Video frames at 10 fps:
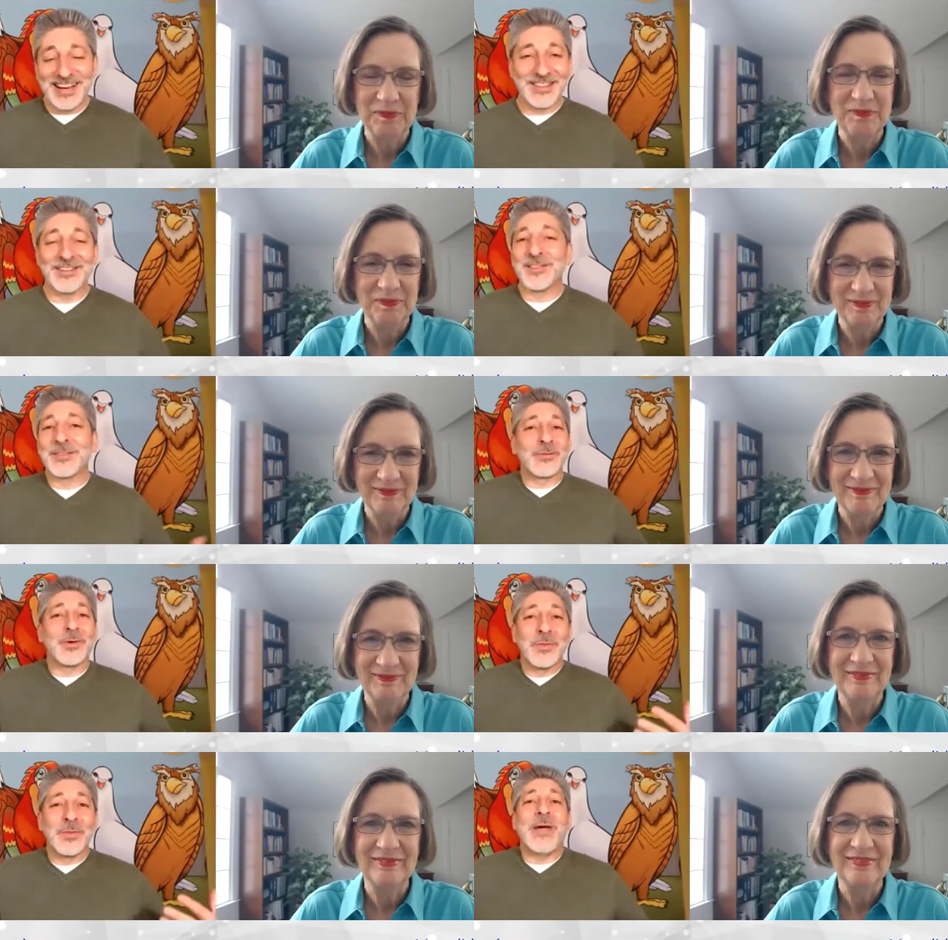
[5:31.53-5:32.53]
Speaker 1: Look, there's
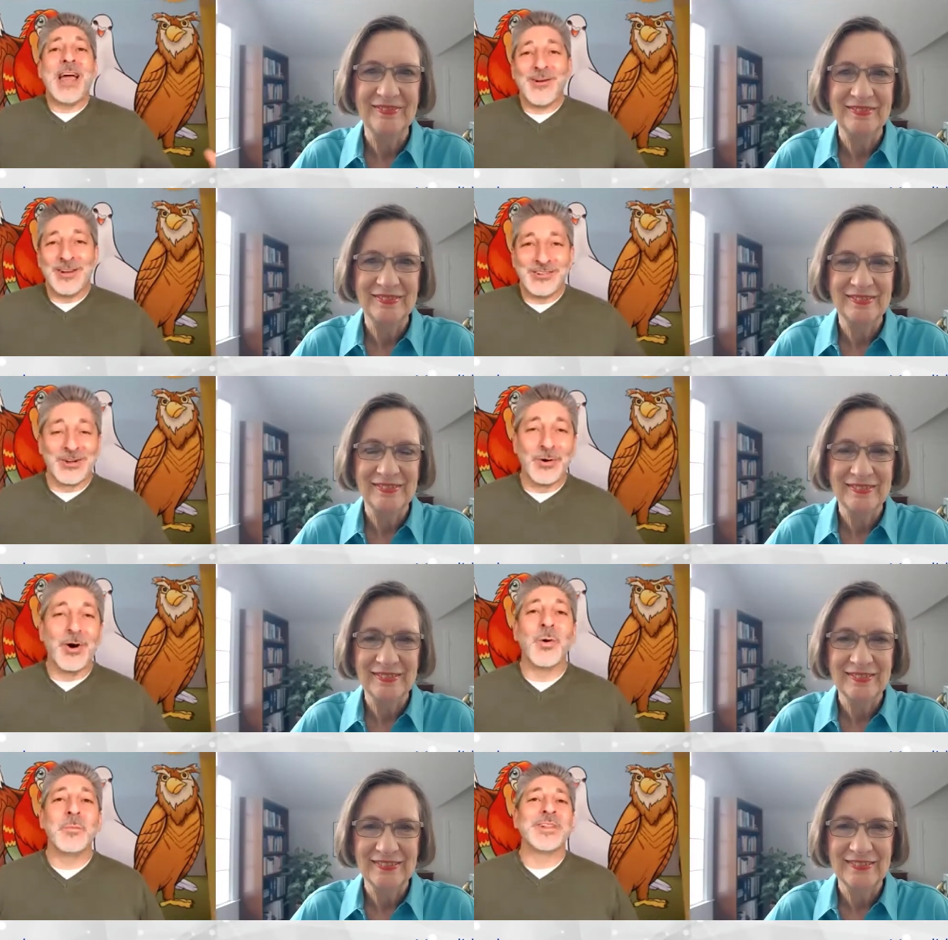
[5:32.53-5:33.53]
the parrot jungle, a
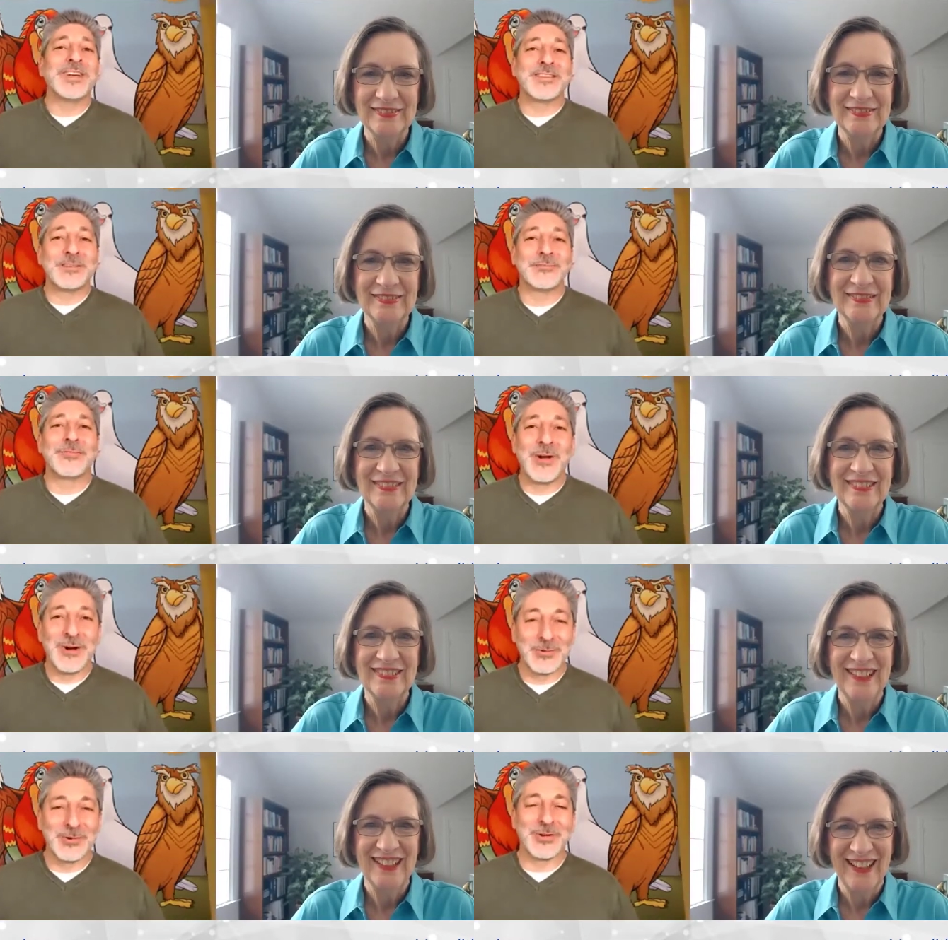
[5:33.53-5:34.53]
whole place in
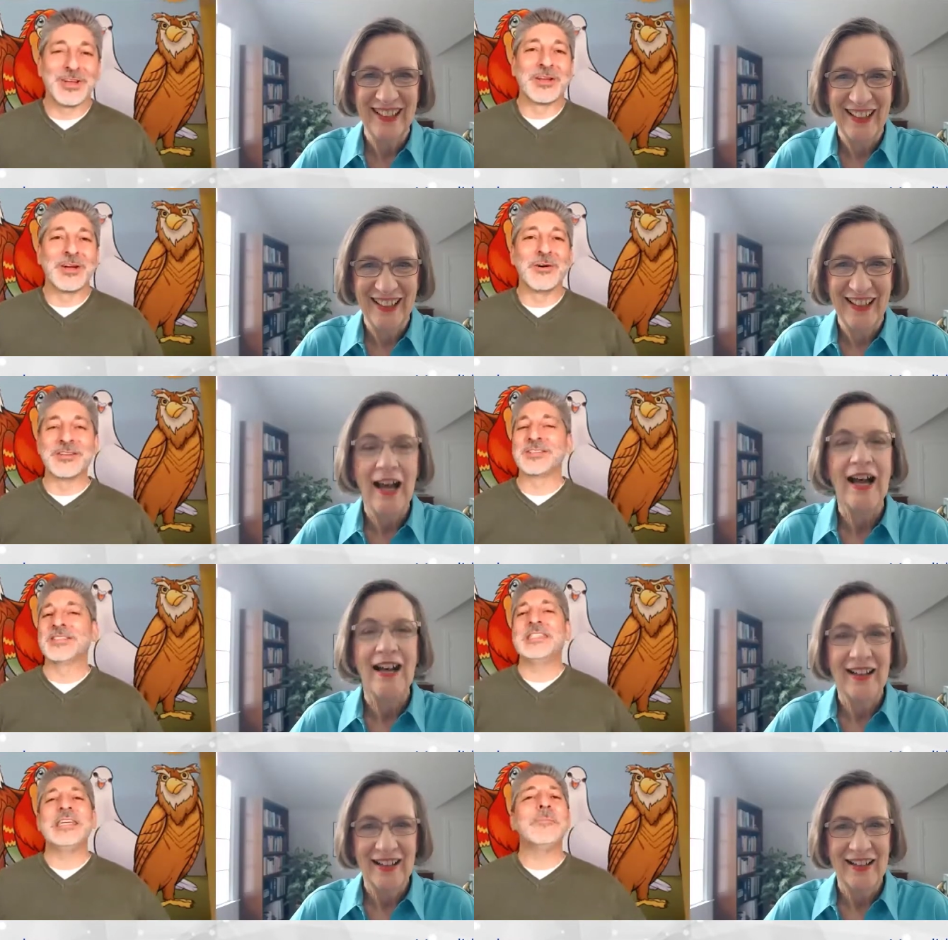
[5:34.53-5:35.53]
Florida where you can go and
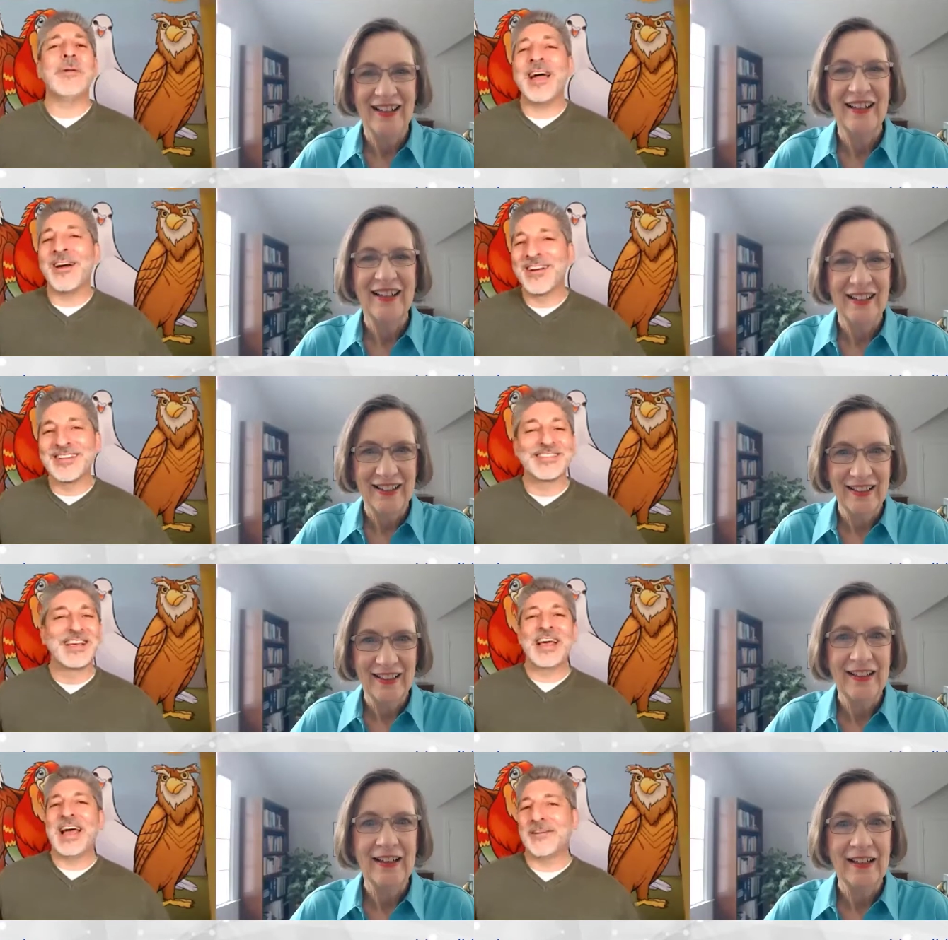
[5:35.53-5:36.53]
just see parrots
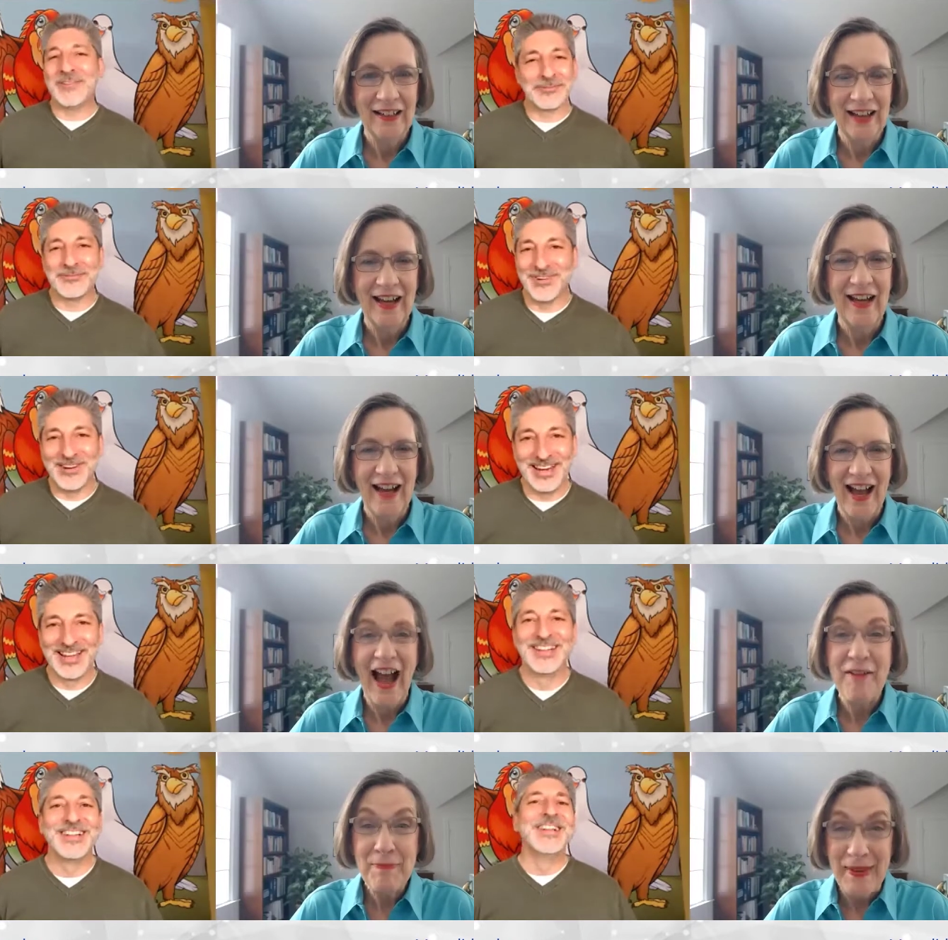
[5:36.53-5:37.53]
having fun.
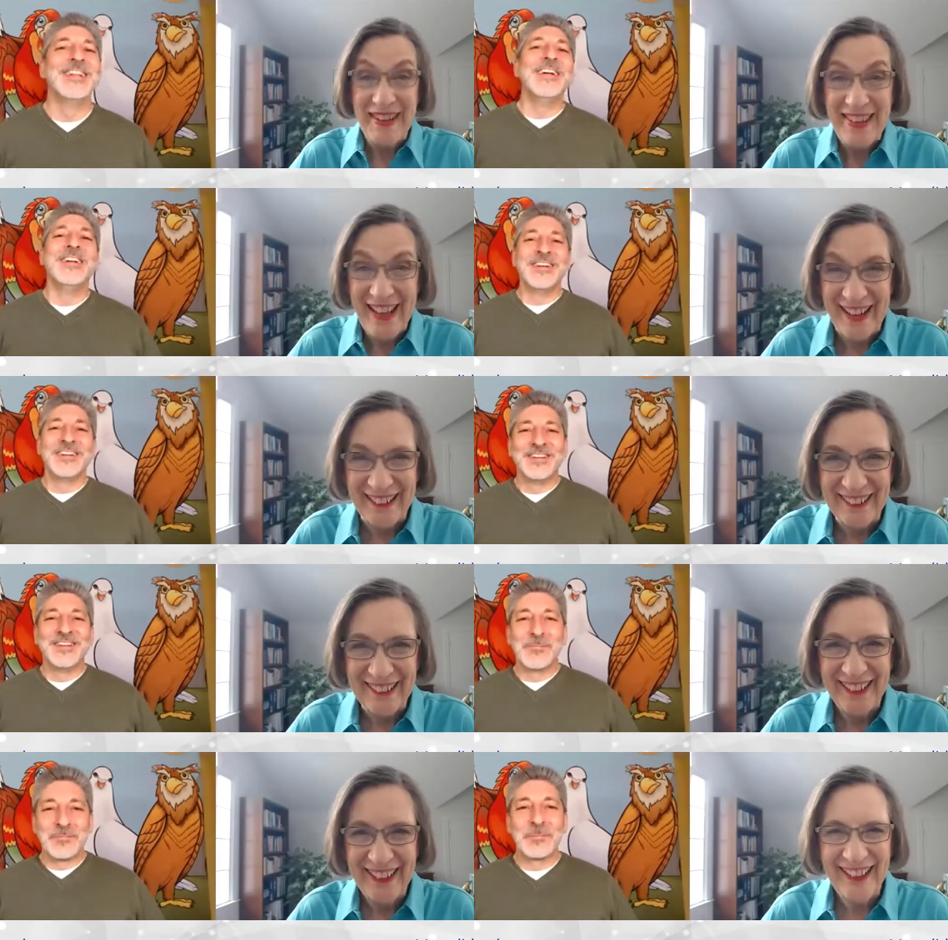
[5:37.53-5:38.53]
Speaker 2: I've been
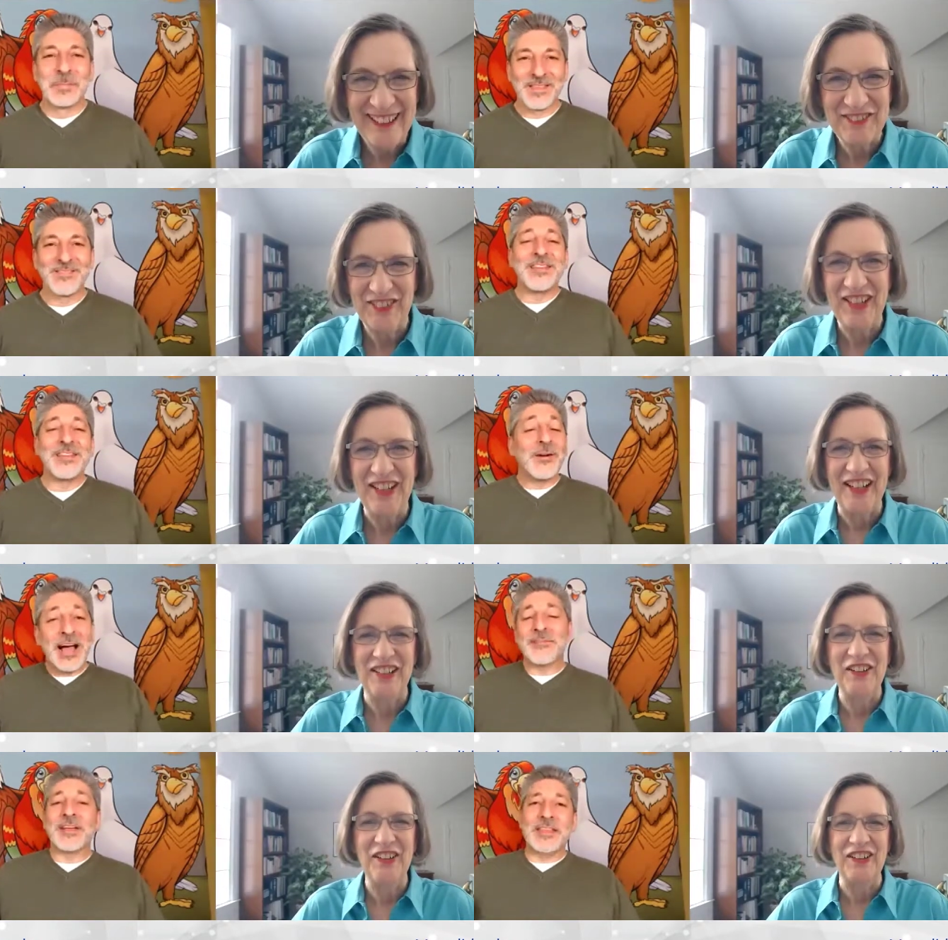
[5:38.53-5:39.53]
there.
Speaker 1: Right. They don't
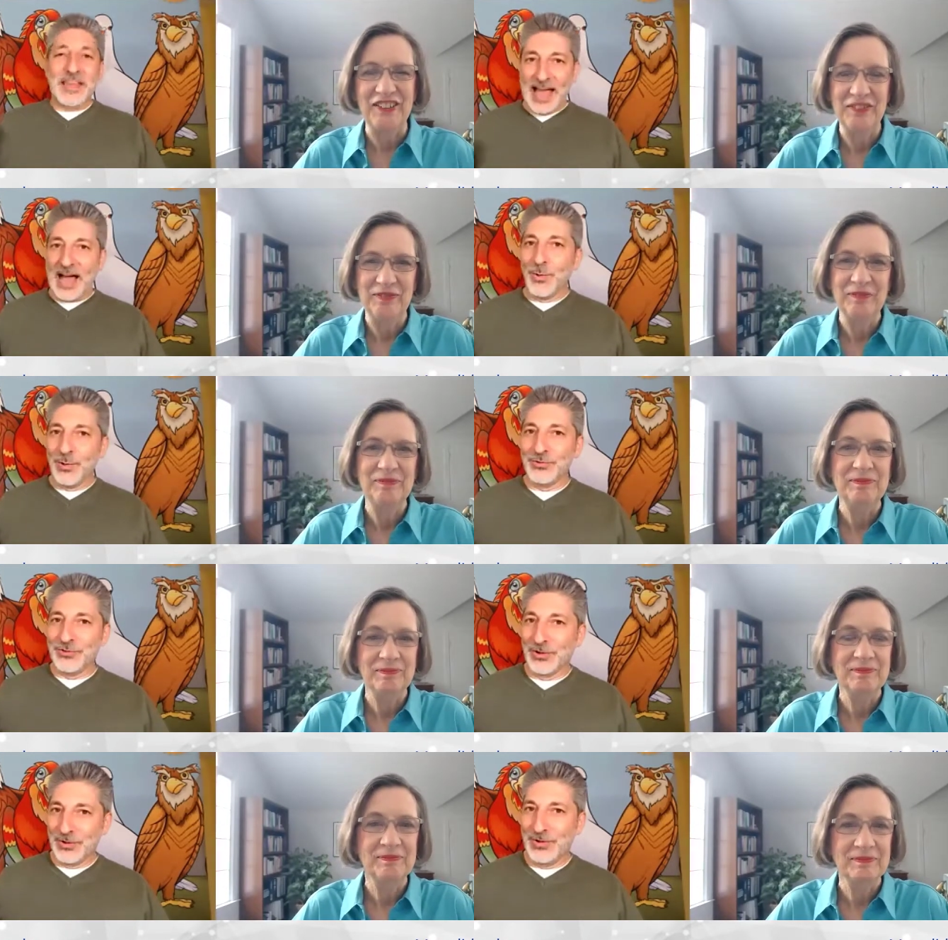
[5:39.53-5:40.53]
have like the owl
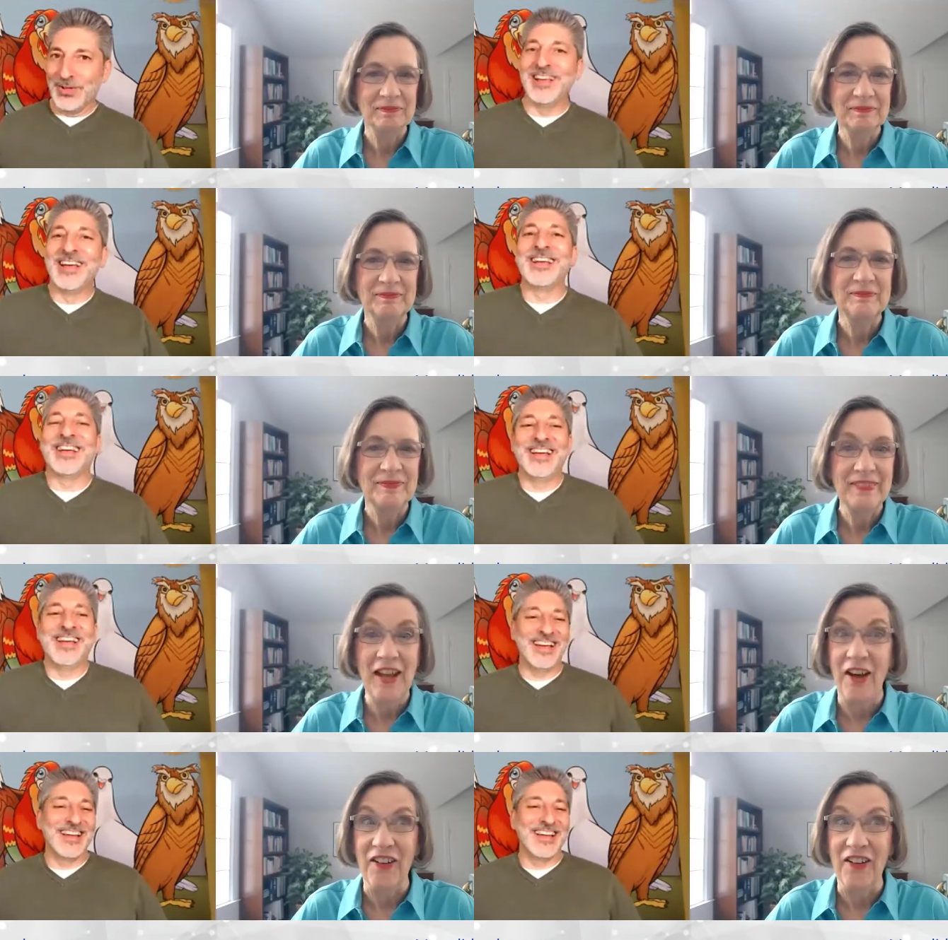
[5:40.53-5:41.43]
jungle. No.